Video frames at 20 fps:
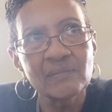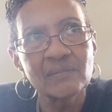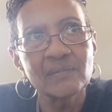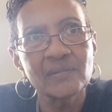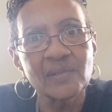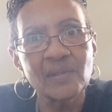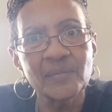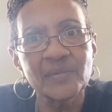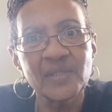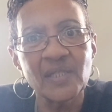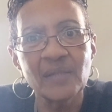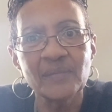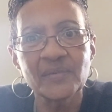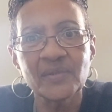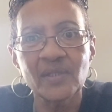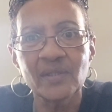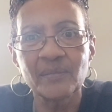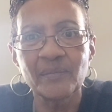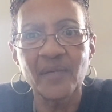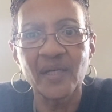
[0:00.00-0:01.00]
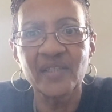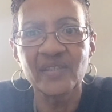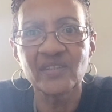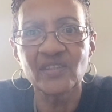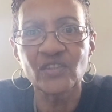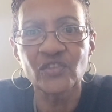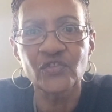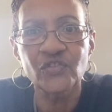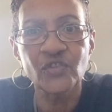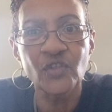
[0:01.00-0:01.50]
sometimes our mind
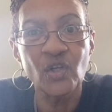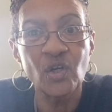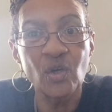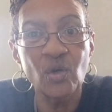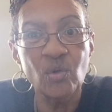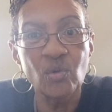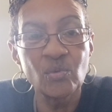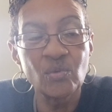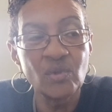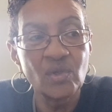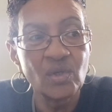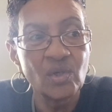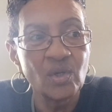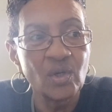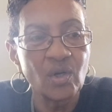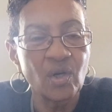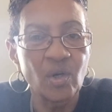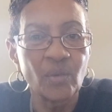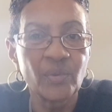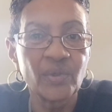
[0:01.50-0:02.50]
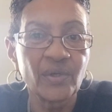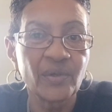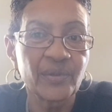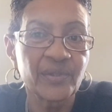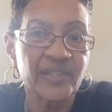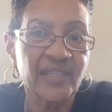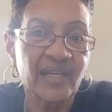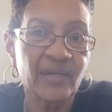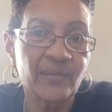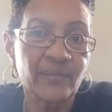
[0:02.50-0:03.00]
is slow or we'll
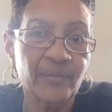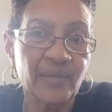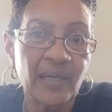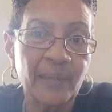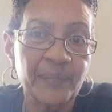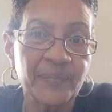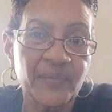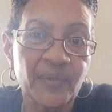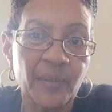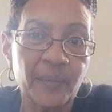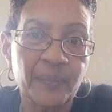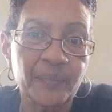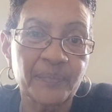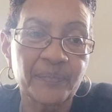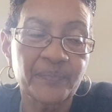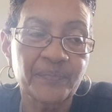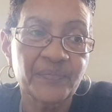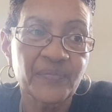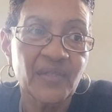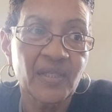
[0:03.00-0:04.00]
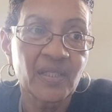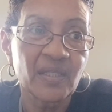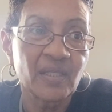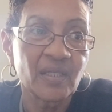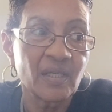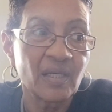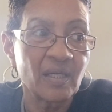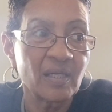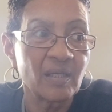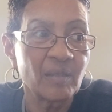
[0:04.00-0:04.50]
get wrapped up
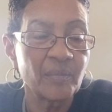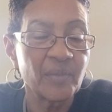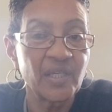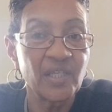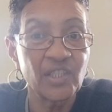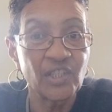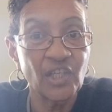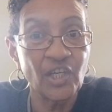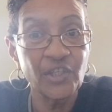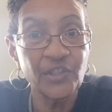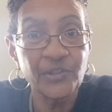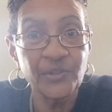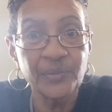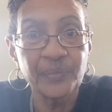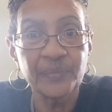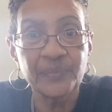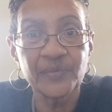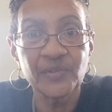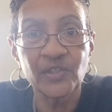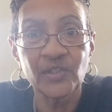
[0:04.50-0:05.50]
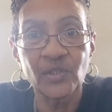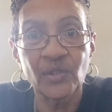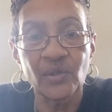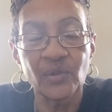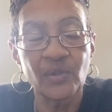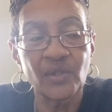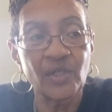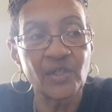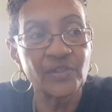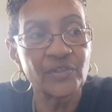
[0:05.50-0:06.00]
um, in other, you
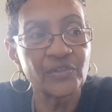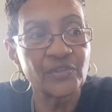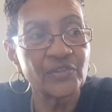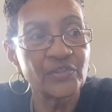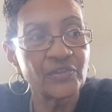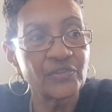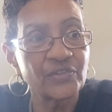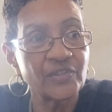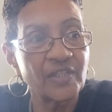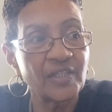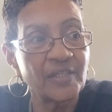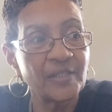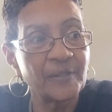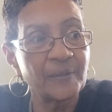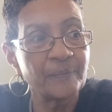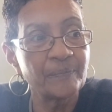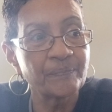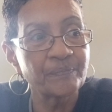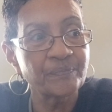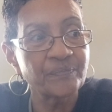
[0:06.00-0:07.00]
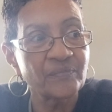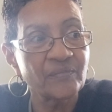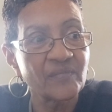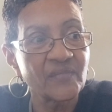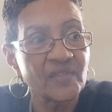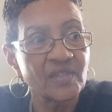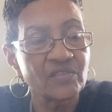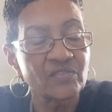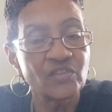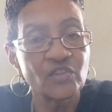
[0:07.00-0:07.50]
know, other um,
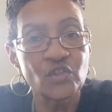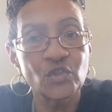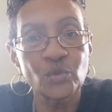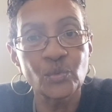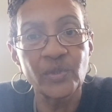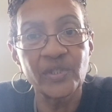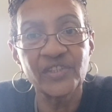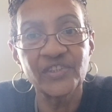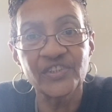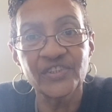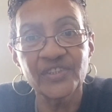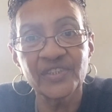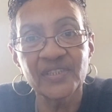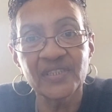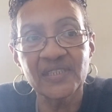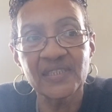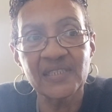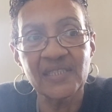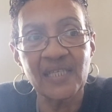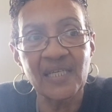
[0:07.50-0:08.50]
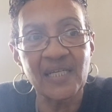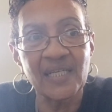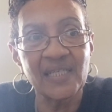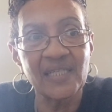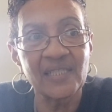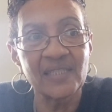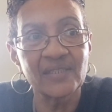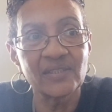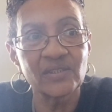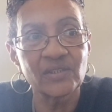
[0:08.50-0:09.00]
situations
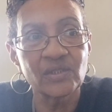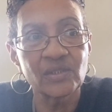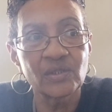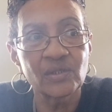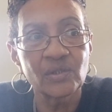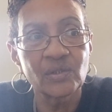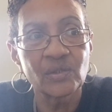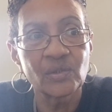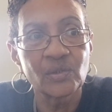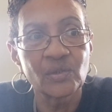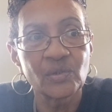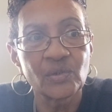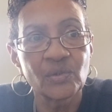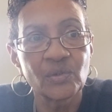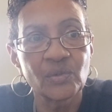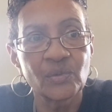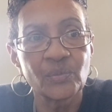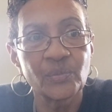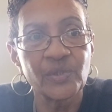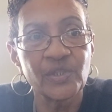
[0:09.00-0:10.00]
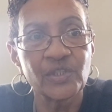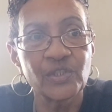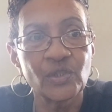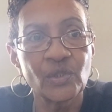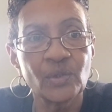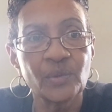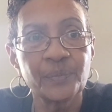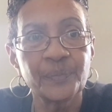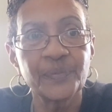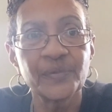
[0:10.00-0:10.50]
and we
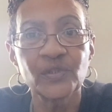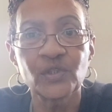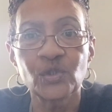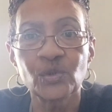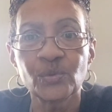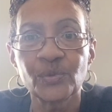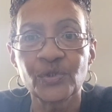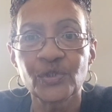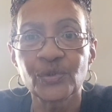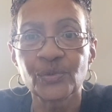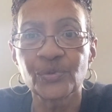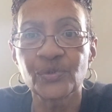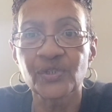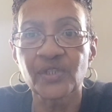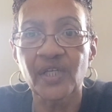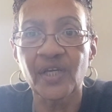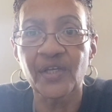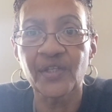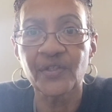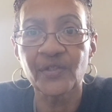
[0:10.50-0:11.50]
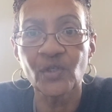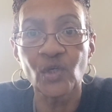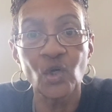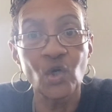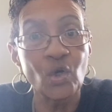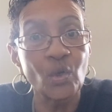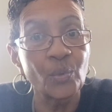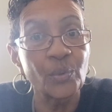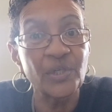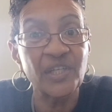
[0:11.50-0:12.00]
don't put two and two together
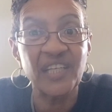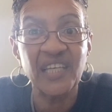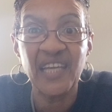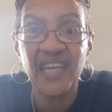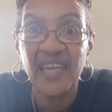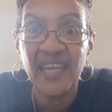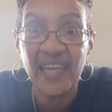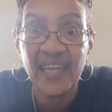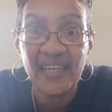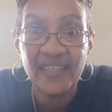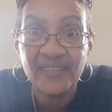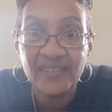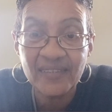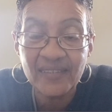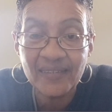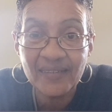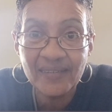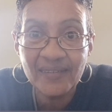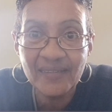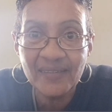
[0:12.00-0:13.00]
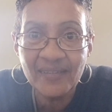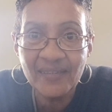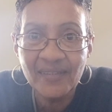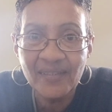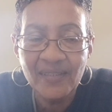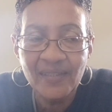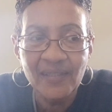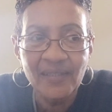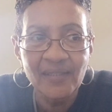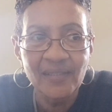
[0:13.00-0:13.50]
or we can't.
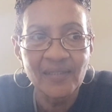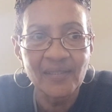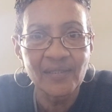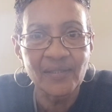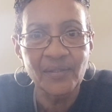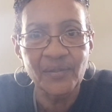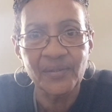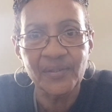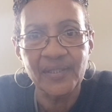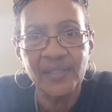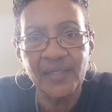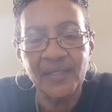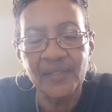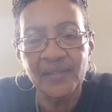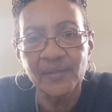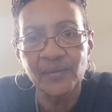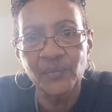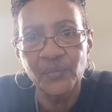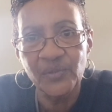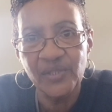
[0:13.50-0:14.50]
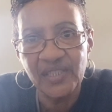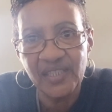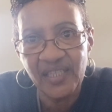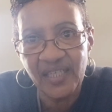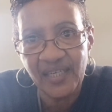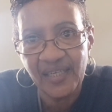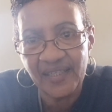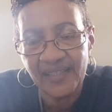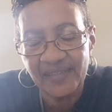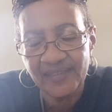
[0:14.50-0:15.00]
Okay? We
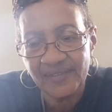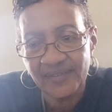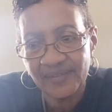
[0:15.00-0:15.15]
can't